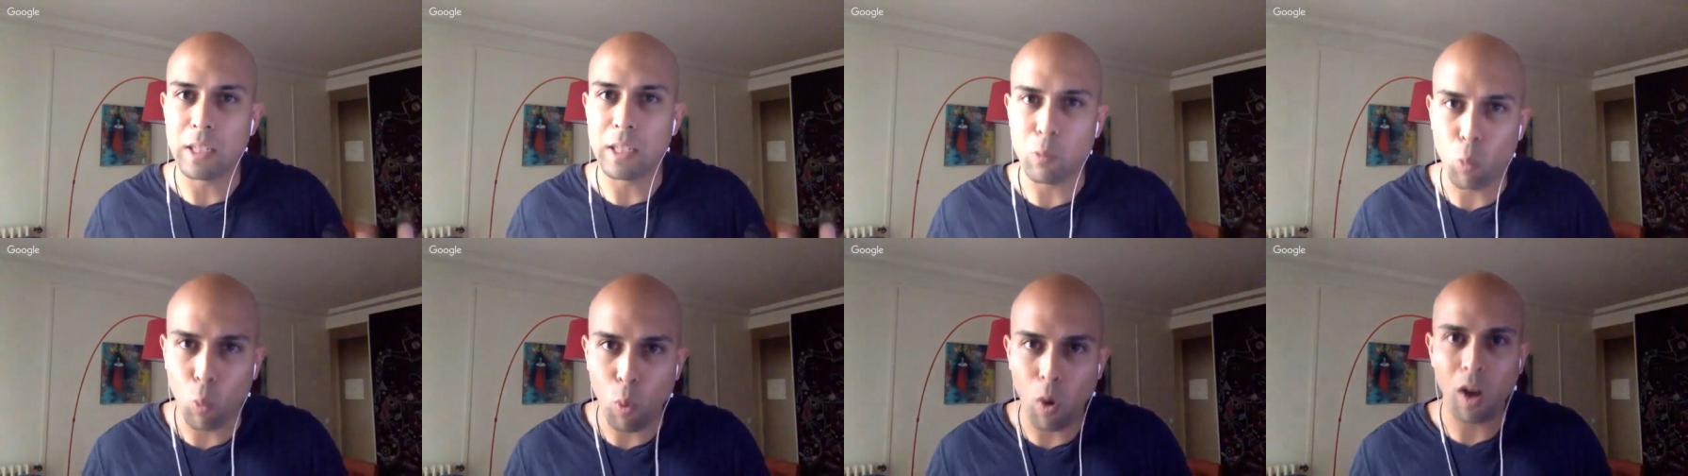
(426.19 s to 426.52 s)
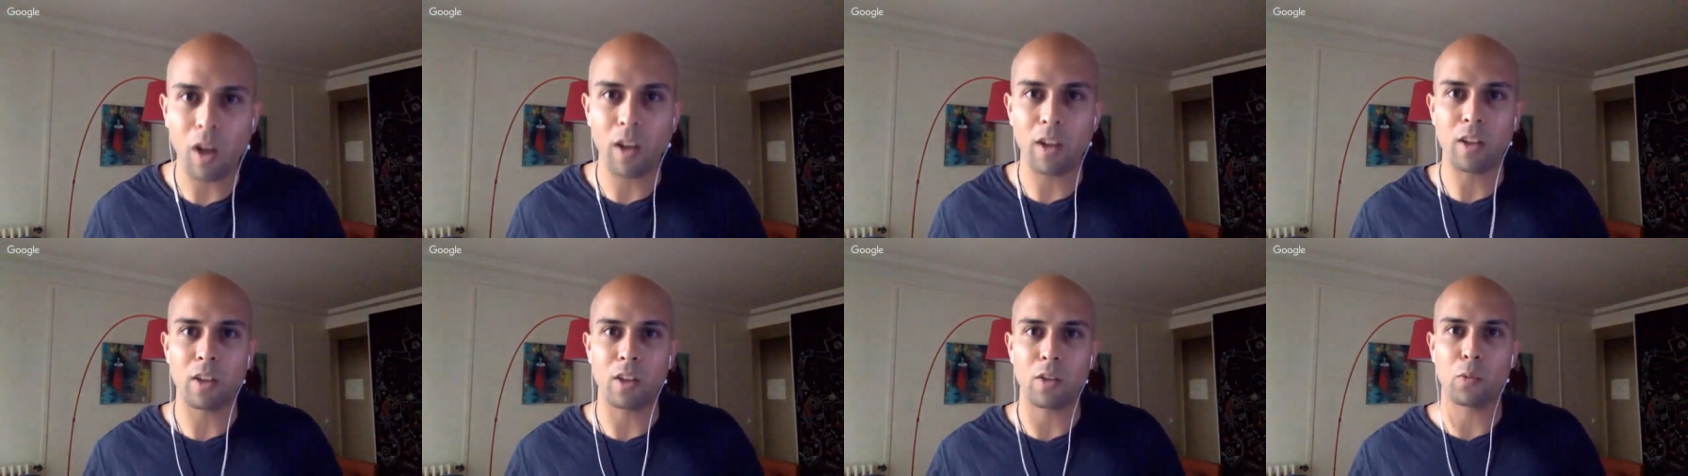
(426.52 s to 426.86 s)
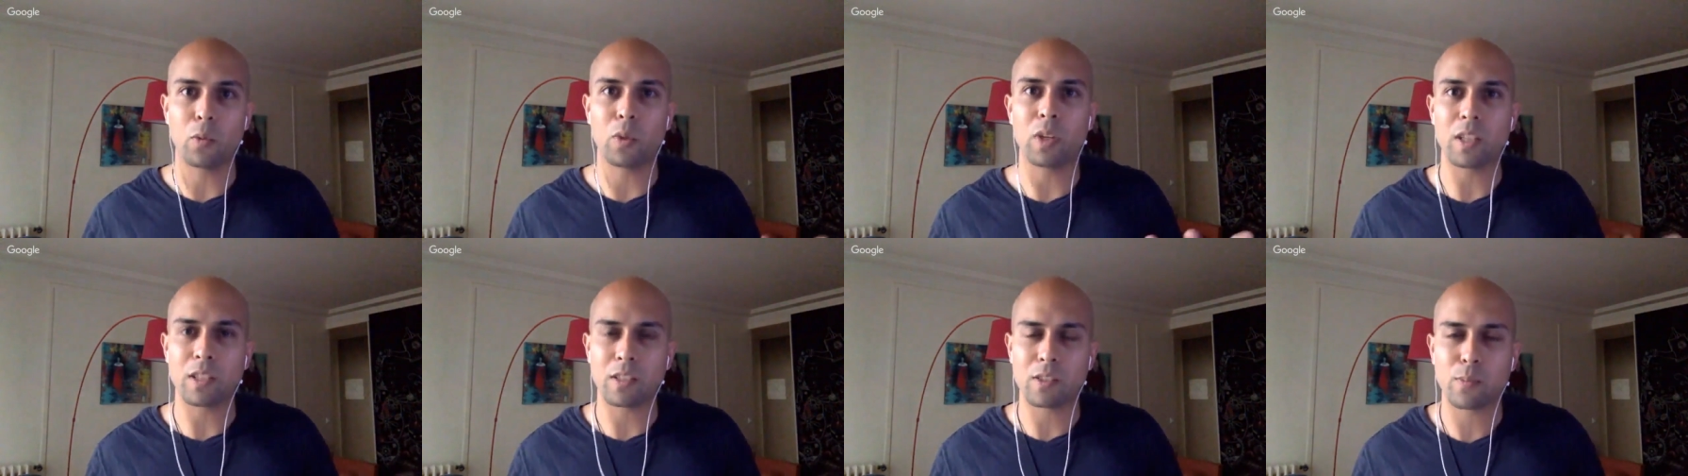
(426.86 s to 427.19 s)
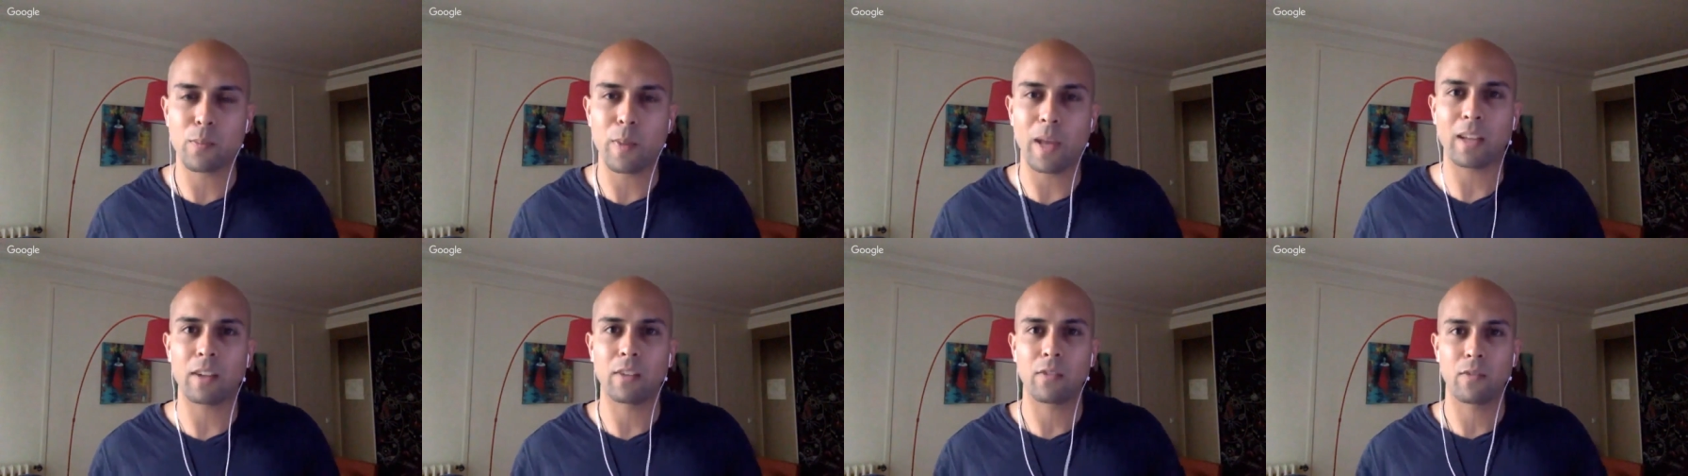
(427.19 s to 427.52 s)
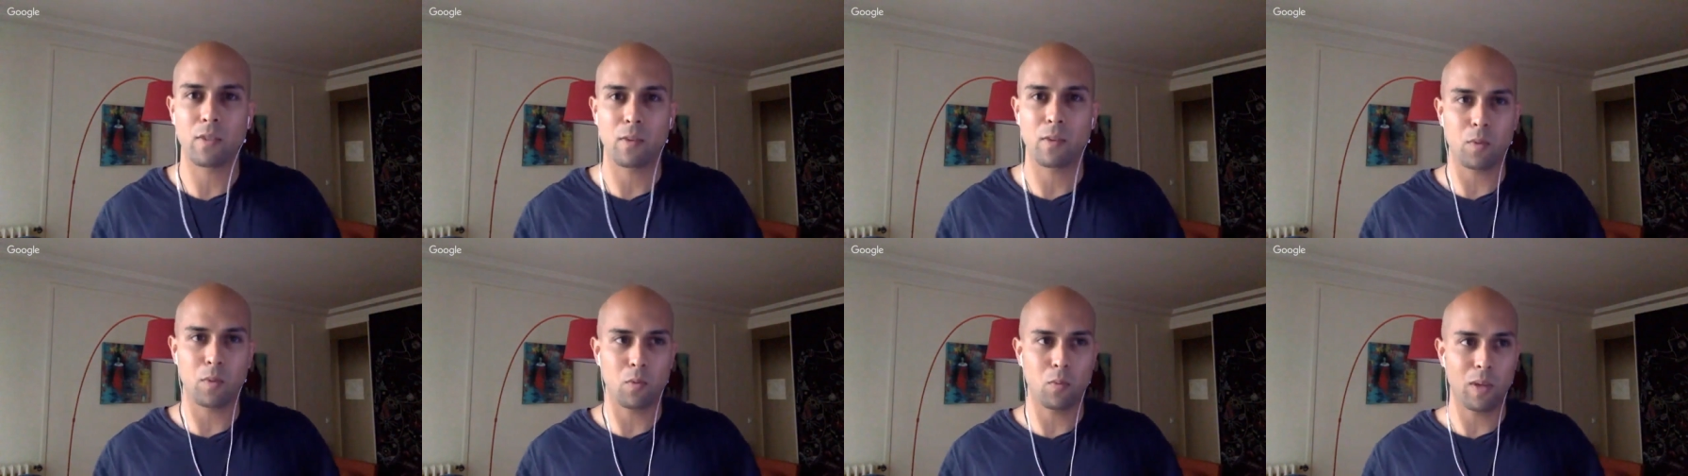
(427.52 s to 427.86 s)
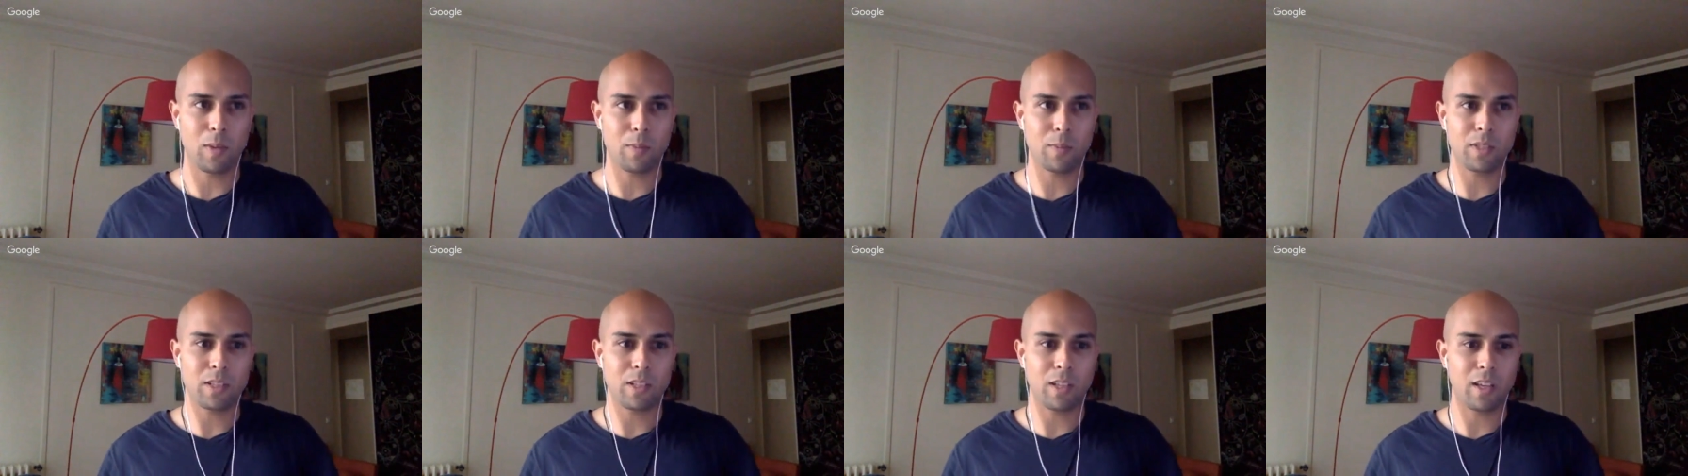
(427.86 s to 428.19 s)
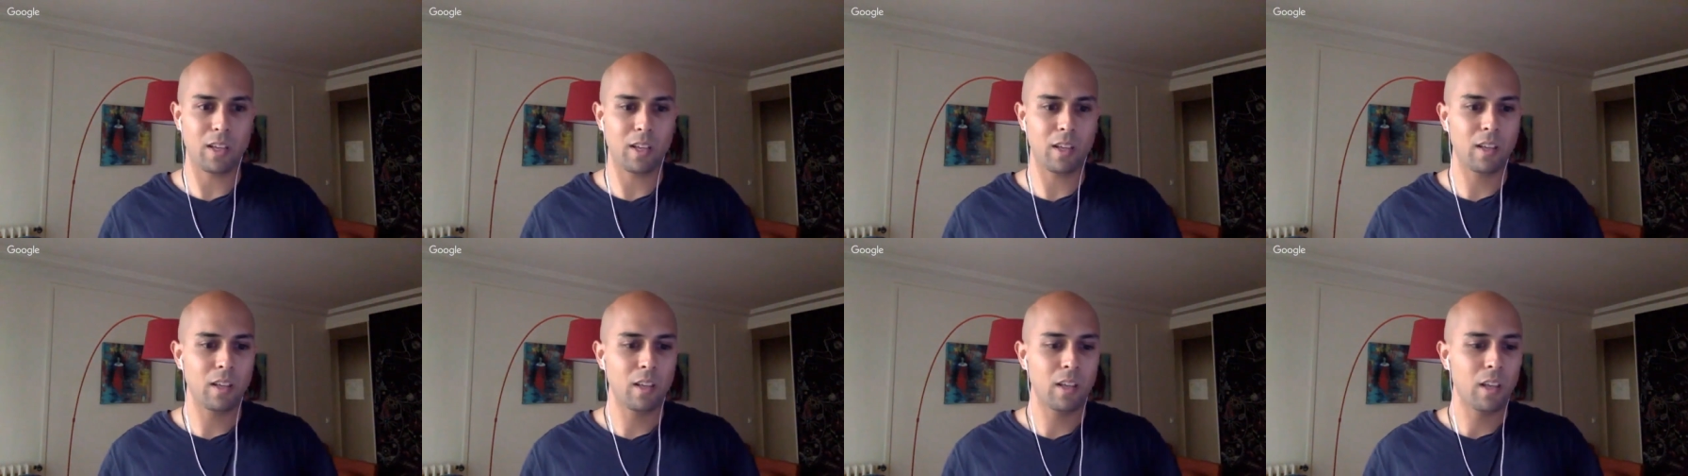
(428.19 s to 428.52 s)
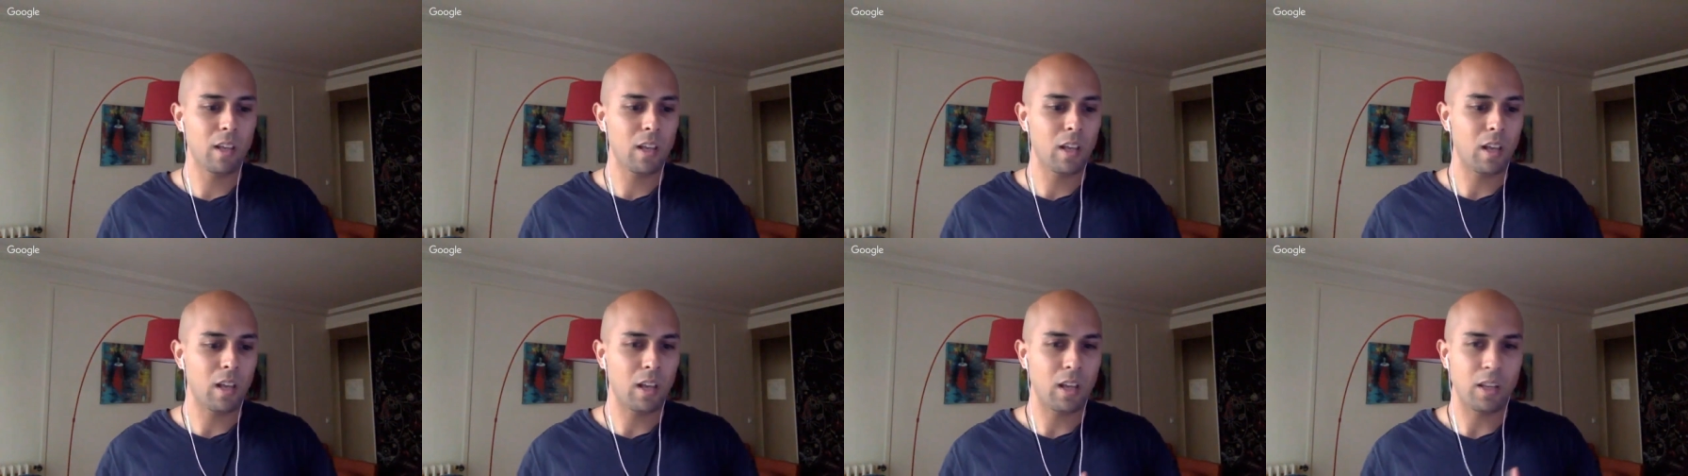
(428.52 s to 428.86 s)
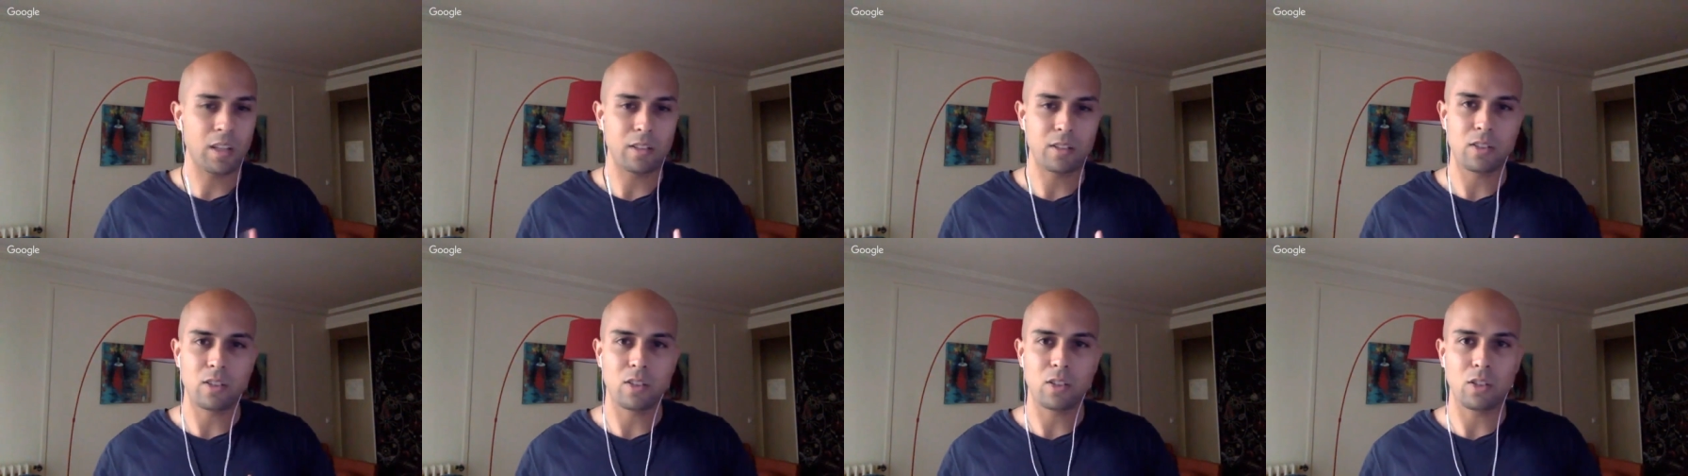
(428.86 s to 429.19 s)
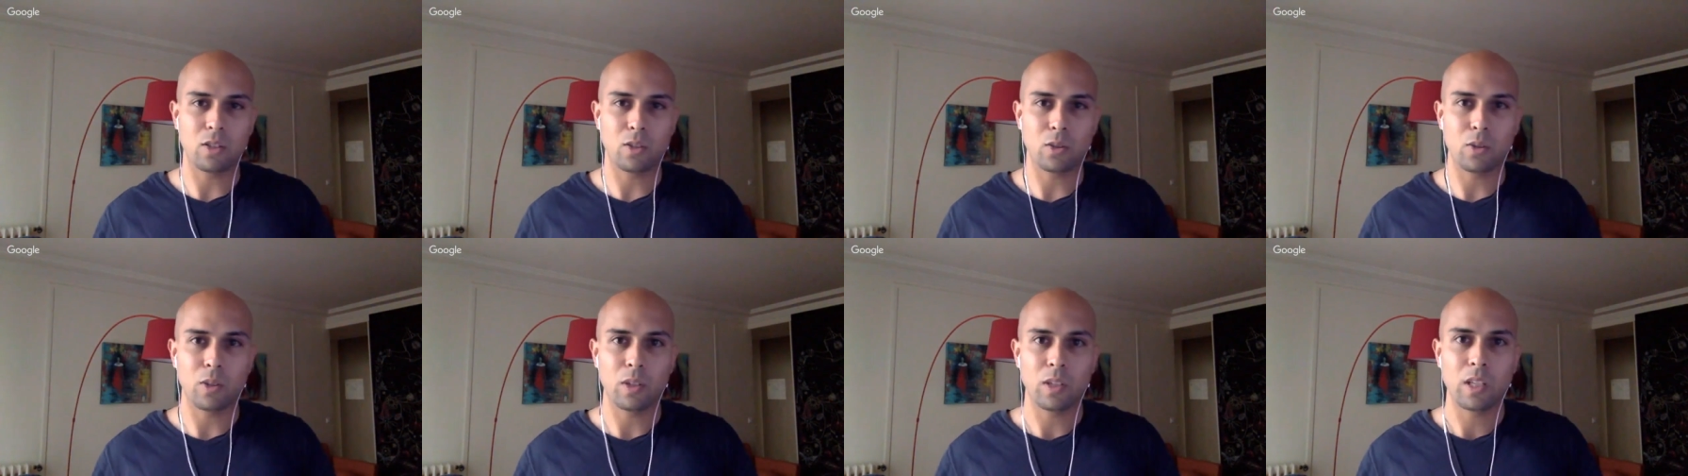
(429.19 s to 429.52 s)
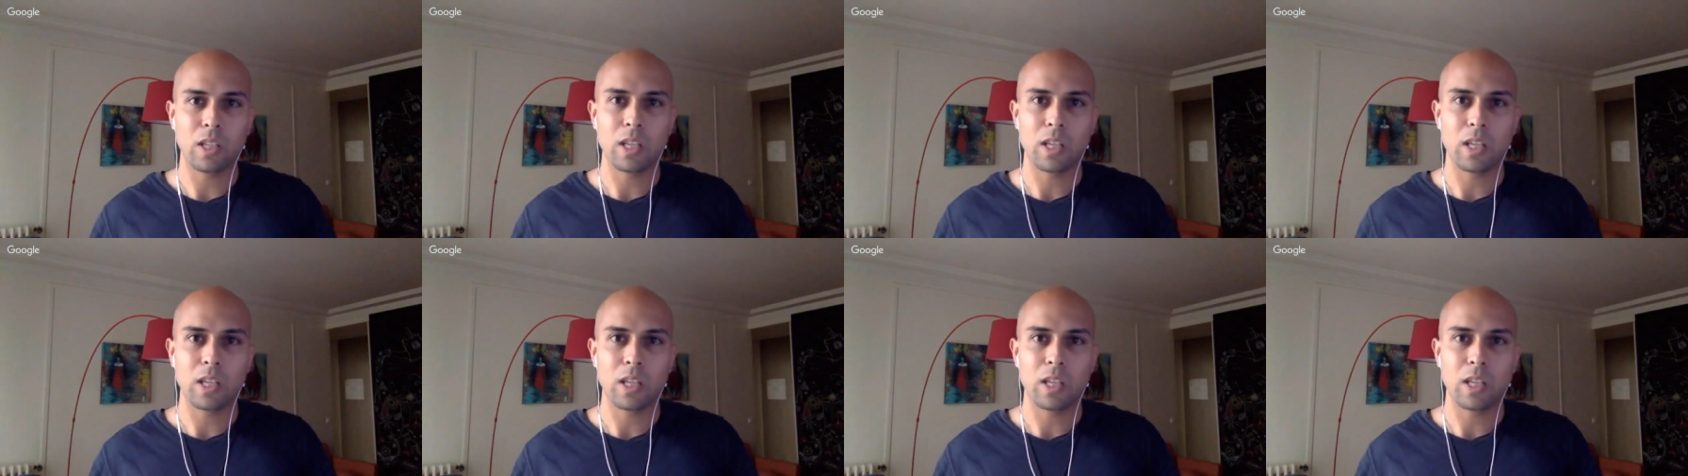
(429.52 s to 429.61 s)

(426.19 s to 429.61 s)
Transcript: want would expect from a website uh, to do.